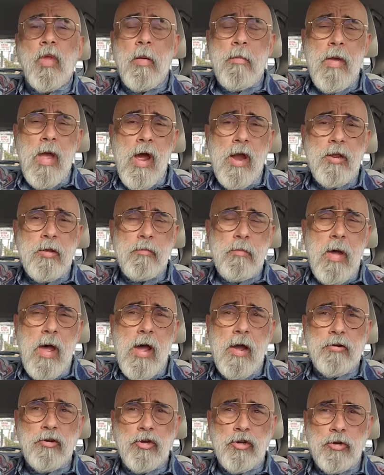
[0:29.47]
I'm heading
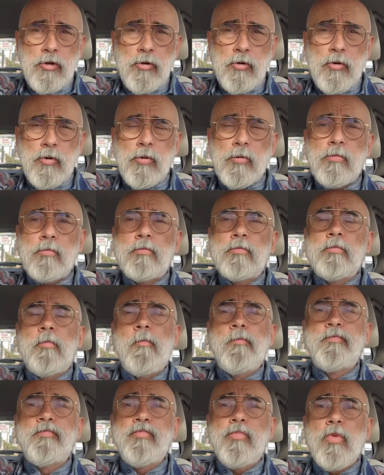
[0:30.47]
back to
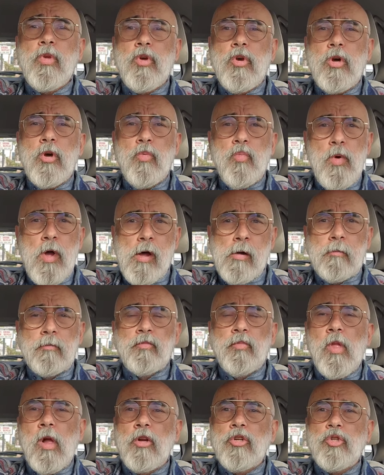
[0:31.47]
Goodwill
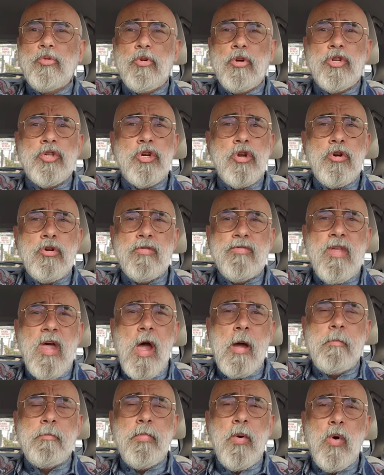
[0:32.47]
to return
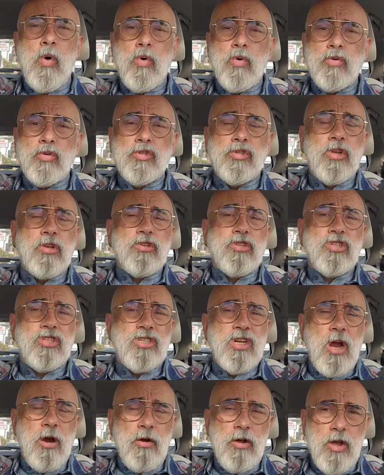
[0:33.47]
that Bose
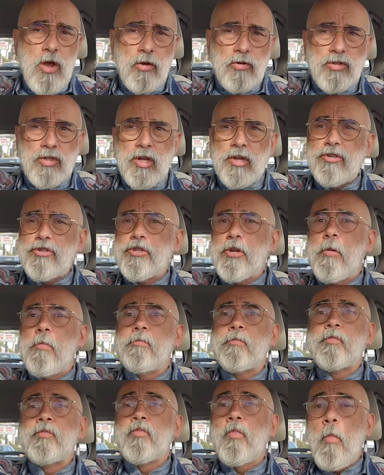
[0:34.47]
stereo
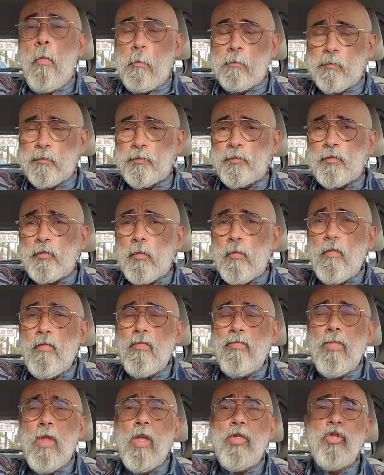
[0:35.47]
system.
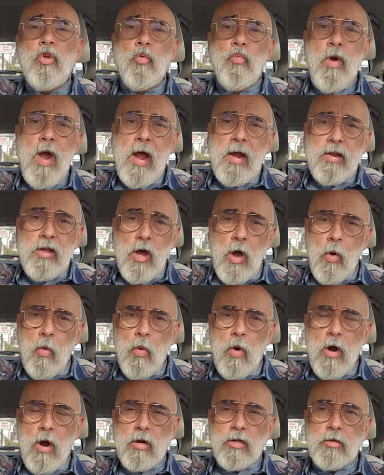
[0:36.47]
The radio
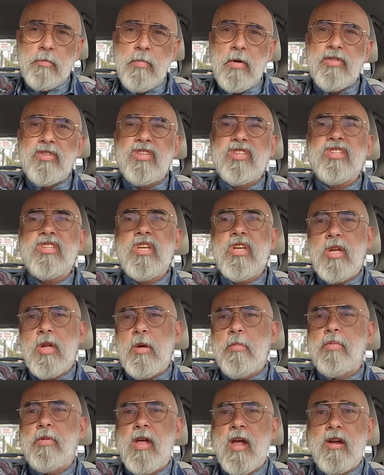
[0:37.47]
works, but the
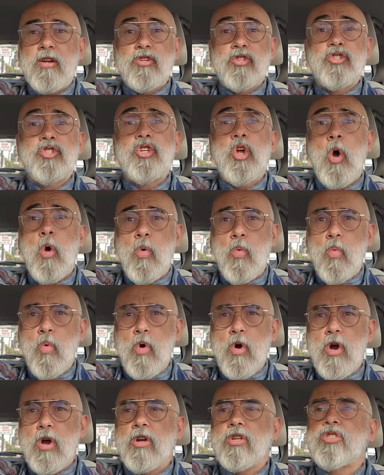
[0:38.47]
CD players don't
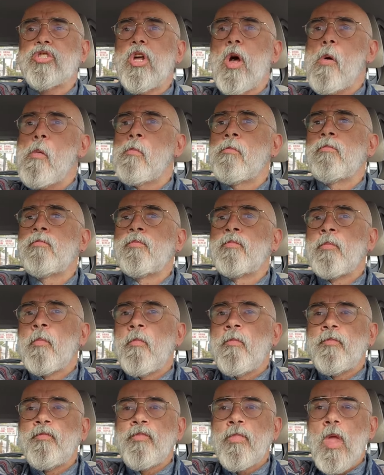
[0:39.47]
work. So
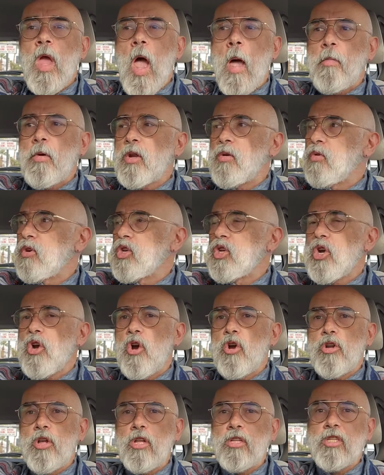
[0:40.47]
I'm going to
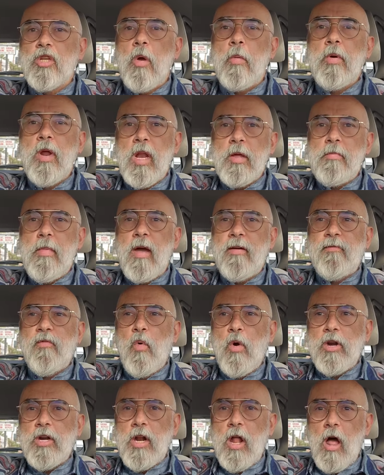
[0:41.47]
return it. So I'm getting my
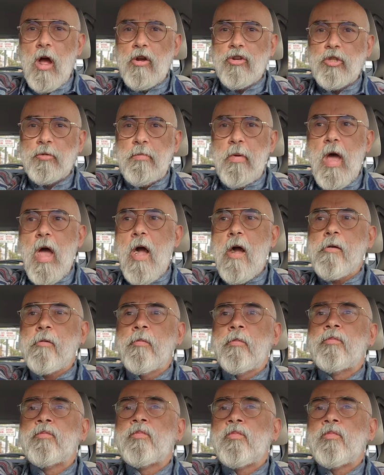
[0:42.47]
$40 back.